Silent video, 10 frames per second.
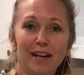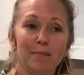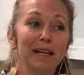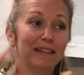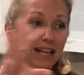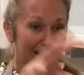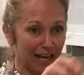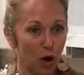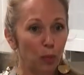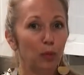meaning that it can
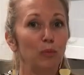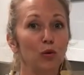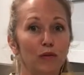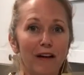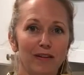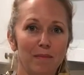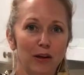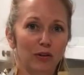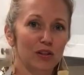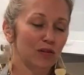help remove heavy
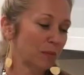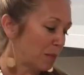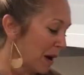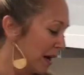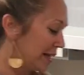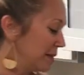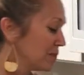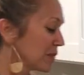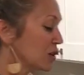metals from the body.